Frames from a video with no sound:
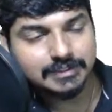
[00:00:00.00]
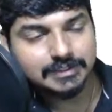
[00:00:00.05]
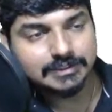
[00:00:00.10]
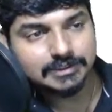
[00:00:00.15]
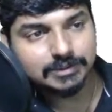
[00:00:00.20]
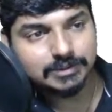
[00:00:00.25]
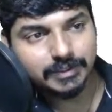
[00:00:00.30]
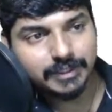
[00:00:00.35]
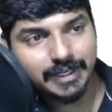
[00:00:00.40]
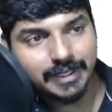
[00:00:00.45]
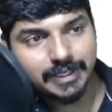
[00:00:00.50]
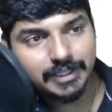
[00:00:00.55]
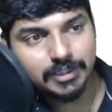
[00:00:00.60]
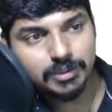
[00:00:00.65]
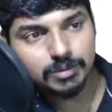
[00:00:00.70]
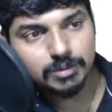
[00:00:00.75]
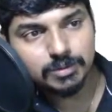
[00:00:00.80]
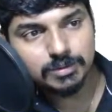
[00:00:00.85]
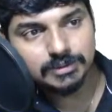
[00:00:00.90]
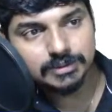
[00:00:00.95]
So
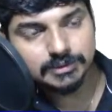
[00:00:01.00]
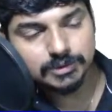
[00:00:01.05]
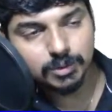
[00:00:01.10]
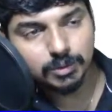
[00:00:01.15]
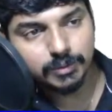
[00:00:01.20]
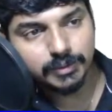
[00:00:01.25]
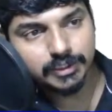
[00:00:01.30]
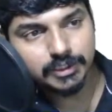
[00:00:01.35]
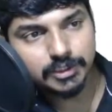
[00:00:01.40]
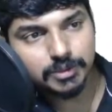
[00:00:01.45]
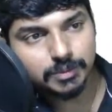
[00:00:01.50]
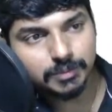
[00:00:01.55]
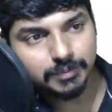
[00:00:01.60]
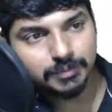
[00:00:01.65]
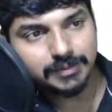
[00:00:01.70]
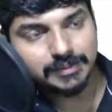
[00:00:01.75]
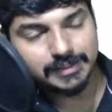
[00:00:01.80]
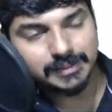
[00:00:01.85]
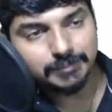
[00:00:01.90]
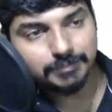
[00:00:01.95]
A2 is going to
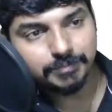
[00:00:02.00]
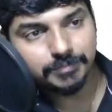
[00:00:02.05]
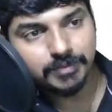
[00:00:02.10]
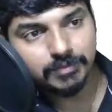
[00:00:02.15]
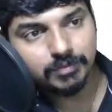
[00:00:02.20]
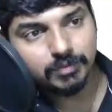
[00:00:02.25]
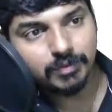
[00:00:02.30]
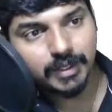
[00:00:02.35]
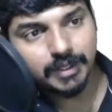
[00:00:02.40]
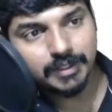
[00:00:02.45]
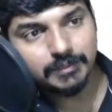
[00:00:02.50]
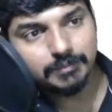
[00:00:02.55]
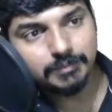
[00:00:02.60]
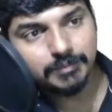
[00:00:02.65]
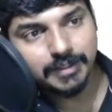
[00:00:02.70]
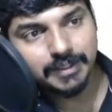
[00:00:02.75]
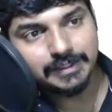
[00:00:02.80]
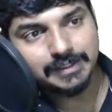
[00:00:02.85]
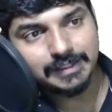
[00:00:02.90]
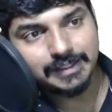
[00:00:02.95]
be 1
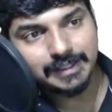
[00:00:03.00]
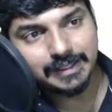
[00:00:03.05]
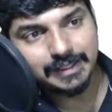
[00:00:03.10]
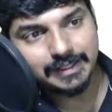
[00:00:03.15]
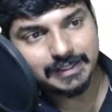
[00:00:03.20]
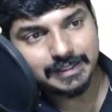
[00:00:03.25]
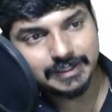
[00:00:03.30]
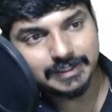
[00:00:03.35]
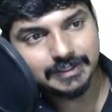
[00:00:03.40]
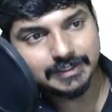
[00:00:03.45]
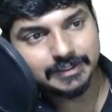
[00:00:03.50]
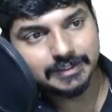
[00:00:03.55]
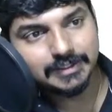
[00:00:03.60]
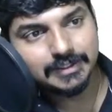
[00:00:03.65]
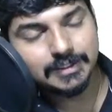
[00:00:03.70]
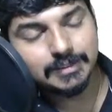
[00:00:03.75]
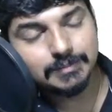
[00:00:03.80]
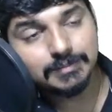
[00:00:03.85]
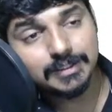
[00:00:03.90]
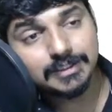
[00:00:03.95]
by 8
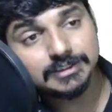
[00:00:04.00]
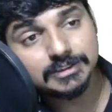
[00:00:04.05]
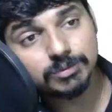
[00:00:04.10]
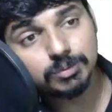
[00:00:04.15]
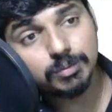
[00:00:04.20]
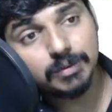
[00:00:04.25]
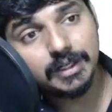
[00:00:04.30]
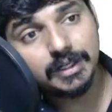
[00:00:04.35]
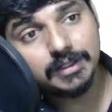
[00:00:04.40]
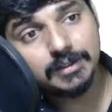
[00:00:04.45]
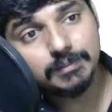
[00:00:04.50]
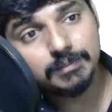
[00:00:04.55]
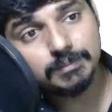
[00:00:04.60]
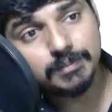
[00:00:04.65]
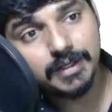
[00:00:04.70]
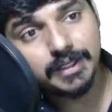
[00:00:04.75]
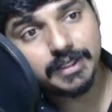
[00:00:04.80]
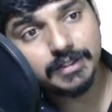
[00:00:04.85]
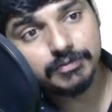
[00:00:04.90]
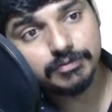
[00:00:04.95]
plus 1
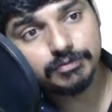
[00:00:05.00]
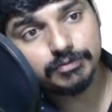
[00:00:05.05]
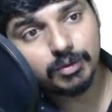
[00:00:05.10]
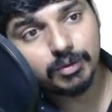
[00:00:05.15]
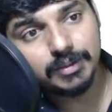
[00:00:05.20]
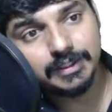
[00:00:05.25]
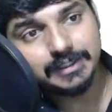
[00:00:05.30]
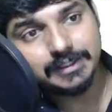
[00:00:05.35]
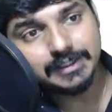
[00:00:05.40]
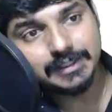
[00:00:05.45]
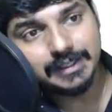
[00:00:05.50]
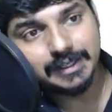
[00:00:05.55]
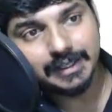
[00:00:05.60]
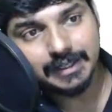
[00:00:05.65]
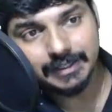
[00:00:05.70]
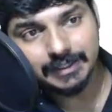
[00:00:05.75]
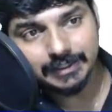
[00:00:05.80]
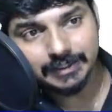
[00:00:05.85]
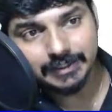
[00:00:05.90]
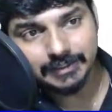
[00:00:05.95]
by
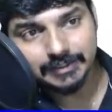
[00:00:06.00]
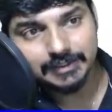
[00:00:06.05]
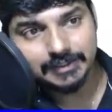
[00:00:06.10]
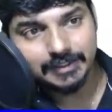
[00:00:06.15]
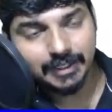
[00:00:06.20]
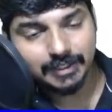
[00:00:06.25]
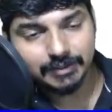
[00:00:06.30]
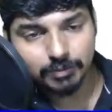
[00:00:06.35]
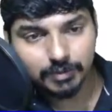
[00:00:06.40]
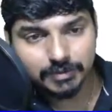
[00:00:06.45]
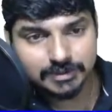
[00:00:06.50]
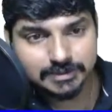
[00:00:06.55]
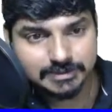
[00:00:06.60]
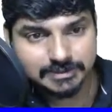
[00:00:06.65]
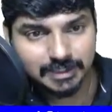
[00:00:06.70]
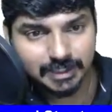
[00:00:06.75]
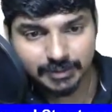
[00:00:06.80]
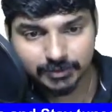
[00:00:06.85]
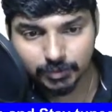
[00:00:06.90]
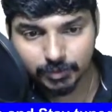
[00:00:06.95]
48. And what is
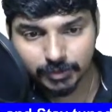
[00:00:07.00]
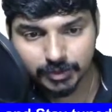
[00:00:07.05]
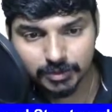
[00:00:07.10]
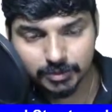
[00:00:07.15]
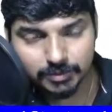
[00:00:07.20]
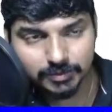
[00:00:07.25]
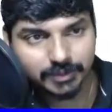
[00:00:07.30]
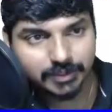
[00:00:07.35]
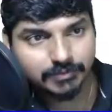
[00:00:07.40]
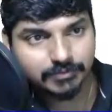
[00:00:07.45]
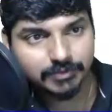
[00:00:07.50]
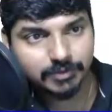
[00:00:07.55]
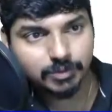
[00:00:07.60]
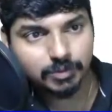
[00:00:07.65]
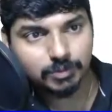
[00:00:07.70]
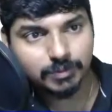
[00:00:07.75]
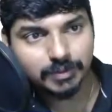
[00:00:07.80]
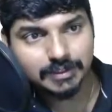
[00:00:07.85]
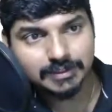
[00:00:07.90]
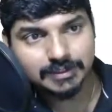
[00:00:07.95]
that going to give you?
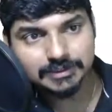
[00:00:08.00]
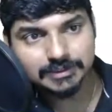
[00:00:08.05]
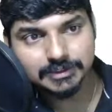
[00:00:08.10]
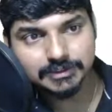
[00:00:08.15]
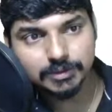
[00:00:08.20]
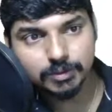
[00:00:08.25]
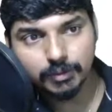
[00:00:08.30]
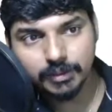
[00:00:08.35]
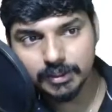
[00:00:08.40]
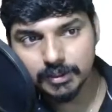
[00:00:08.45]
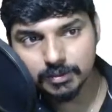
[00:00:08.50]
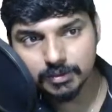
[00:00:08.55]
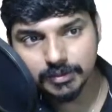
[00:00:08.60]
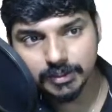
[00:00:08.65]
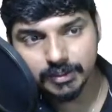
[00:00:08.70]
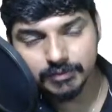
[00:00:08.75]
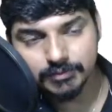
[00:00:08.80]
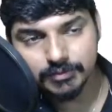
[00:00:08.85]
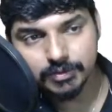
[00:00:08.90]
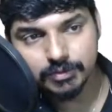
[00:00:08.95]
Well, this is going to
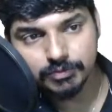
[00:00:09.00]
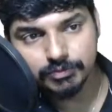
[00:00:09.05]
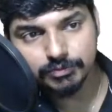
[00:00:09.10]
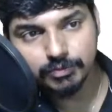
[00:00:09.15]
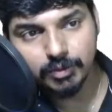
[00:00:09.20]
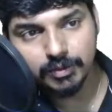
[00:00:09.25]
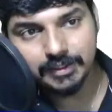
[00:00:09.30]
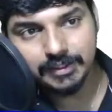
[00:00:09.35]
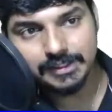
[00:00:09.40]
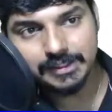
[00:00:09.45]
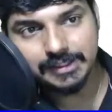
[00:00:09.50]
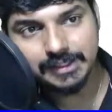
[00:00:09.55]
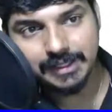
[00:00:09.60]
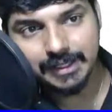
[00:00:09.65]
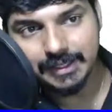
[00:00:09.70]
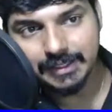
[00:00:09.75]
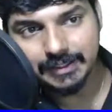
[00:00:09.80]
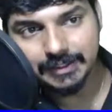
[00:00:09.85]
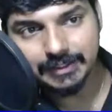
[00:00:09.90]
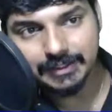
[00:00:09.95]
give you
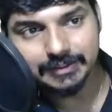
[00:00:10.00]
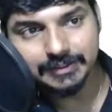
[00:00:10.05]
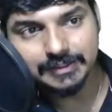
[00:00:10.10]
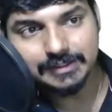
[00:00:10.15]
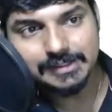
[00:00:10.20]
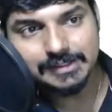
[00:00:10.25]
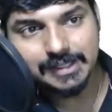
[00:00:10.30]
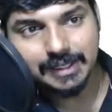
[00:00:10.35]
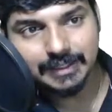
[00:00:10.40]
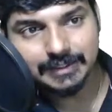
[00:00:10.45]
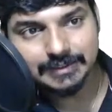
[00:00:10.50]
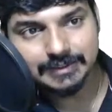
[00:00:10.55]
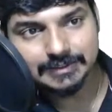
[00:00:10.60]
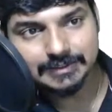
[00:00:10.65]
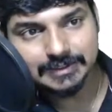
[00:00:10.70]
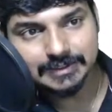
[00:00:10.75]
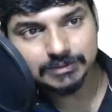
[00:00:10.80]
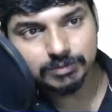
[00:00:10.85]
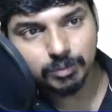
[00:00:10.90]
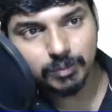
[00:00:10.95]
48, and this
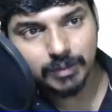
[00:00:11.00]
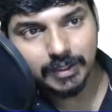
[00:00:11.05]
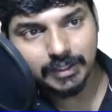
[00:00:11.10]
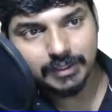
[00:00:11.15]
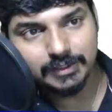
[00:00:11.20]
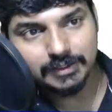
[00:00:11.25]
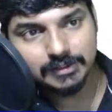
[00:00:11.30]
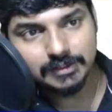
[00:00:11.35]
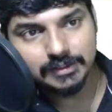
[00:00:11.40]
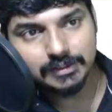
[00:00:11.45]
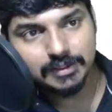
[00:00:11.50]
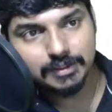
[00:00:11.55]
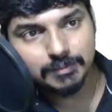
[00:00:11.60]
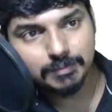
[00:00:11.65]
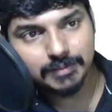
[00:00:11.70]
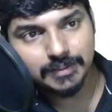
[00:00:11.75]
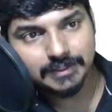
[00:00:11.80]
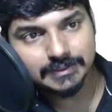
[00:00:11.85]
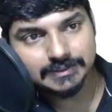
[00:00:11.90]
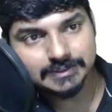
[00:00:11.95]
is 1
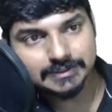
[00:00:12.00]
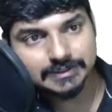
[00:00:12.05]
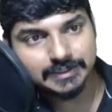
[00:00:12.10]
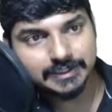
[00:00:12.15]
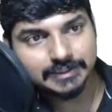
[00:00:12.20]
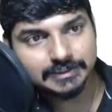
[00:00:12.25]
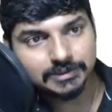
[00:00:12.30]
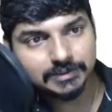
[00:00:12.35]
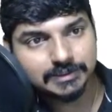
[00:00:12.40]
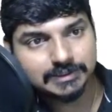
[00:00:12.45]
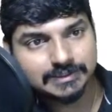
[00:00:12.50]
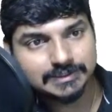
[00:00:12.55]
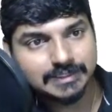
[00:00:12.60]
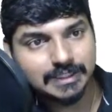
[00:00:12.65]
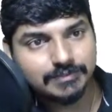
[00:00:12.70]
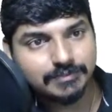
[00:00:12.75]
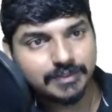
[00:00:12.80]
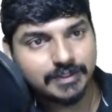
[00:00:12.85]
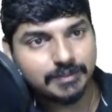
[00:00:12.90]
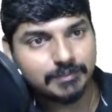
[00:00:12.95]
plus 6. So
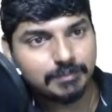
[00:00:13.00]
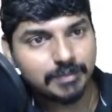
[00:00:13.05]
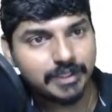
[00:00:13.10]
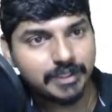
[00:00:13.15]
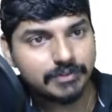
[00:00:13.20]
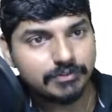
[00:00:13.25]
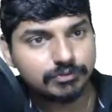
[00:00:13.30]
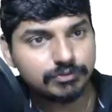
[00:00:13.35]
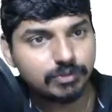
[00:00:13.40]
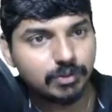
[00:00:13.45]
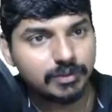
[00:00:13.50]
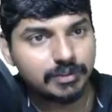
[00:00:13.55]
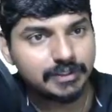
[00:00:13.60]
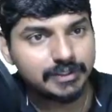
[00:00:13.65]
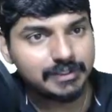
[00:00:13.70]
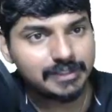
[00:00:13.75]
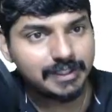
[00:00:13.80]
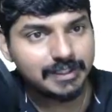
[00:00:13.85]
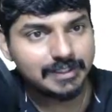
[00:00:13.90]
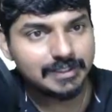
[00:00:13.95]
7 by
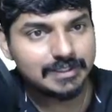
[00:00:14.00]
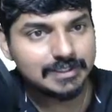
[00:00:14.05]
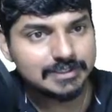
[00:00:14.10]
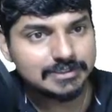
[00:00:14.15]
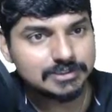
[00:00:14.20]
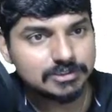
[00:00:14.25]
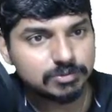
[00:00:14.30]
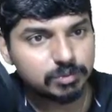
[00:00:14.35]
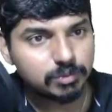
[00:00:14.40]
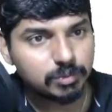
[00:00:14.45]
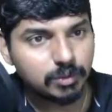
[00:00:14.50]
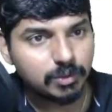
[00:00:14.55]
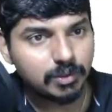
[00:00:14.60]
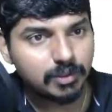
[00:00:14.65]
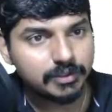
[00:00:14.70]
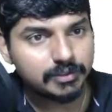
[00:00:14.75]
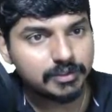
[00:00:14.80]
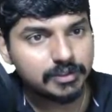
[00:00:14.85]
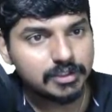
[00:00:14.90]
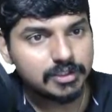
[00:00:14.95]
48 is
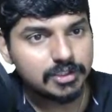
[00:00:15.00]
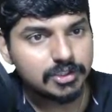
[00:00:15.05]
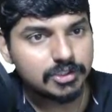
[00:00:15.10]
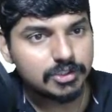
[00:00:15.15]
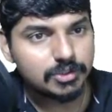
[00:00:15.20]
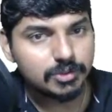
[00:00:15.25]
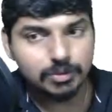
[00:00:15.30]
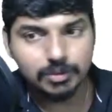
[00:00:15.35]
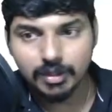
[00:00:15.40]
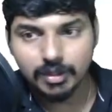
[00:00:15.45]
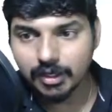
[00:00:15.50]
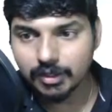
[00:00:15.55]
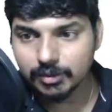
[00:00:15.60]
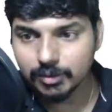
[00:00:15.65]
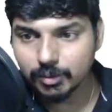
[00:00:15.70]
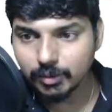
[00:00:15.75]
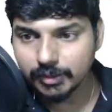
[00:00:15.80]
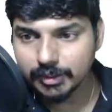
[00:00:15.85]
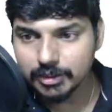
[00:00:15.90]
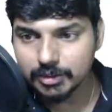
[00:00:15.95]
what you are
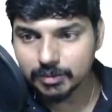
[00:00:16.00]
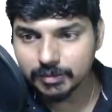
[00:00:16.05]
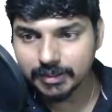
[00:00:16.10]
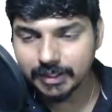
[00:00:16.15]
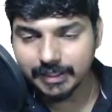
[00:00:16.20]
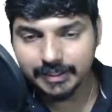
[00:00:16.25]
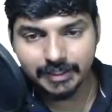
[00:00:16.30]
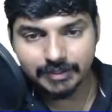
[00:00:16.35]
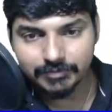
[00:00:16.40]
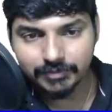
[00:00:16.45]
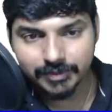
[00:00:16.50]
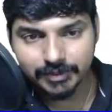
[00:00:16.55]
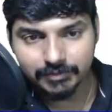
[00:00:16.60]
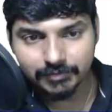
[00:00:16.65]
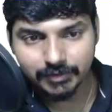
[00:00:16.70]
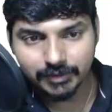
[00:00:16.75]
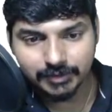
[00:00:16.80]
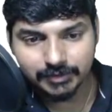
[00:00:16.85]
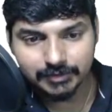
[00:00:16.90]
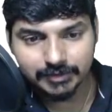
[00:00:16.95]
going to get,
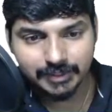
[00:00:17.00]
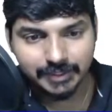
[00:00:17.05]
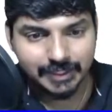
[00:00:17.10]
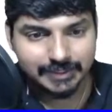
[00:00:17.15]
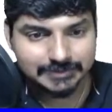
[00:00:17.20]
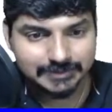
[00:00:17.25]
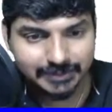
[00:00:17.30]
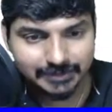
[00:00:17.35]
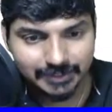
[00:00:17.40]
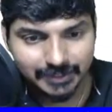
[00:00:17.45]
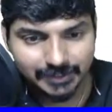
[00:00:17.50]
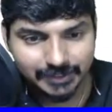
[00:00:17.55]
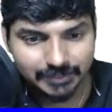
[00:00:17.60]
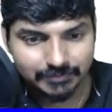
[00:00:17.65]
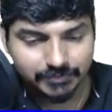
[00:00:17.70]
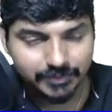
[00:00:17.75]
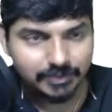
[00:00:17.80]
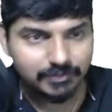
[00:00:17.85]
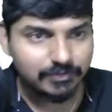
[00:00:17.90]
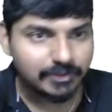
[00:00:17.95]
everyone. Can I say that,
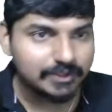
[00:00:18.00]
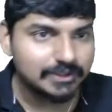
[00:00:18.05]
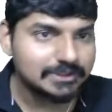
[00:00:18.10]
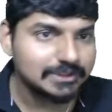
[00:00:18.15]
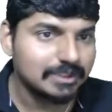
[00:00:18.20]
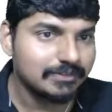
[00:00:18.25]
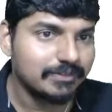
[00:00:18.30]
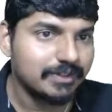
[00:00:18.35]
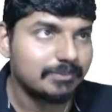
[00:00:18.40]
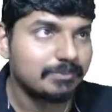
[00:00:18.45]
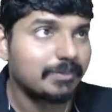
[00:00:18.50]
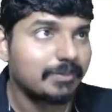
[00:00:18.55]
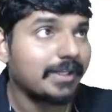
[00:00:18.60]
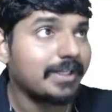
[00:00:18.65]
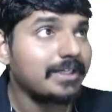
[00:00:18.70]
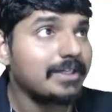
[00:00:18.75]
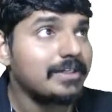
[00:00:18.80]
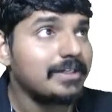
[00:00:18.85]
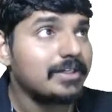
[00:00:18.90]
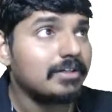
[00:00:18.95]
everyone? 7
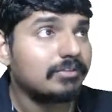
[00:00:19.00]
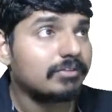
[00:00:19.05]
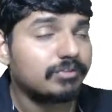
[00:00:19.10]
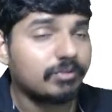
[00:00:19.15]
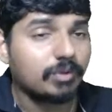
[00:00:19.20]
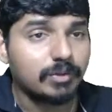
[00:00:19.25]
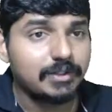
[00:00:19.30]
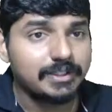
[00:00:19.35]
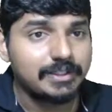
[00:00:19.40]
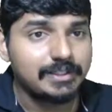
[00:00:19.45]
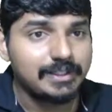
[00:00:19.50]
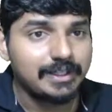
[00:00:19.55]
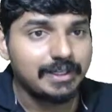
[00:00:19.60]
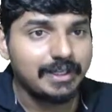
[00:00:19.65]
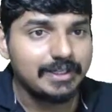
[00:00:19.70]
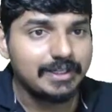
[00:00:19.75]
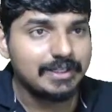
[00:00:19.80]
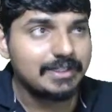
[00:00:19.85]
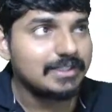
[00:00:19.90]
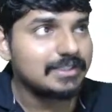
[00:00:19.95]
by
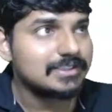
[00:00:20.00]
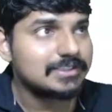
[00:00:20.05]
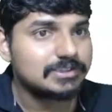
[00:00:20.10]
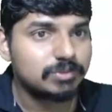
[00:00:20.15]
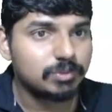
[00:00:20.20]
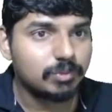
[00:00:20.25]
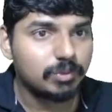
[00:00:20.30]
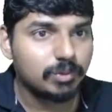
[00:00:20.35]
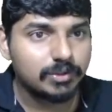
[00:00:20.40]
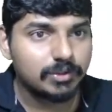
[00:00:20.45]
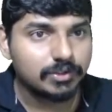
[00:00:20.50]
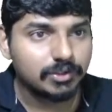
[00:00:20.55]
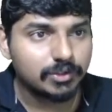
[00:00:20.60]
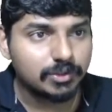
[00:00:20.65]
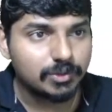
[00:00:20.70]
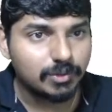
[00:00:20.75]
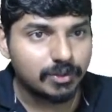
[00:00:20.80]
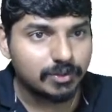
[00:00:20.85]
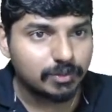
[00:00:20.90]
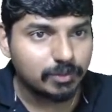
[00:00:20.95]
48 is what
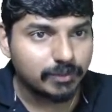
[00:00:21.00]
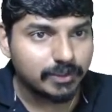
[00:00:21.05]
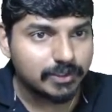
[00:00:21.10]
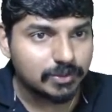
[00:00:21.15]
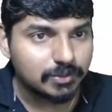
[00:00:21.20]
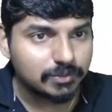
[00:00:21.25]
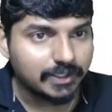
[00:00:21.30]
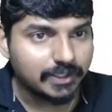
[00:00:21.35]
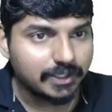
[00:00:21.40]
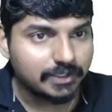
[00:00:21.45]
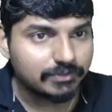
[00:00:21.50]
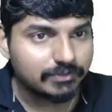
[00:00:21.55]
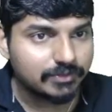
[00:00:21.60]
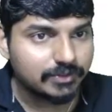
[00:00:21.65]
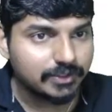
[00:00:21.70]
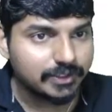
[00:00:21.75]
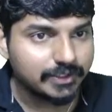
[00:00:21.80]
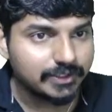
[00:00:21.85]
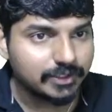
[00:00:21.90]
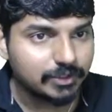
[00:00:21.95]
you are going to get for
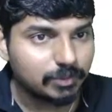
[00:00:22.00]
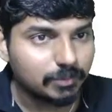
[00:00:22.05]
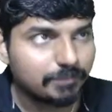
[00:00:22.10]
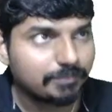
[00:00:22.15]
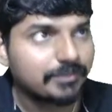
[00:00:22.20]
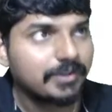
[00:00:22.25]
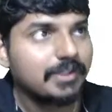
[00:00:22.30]
A2.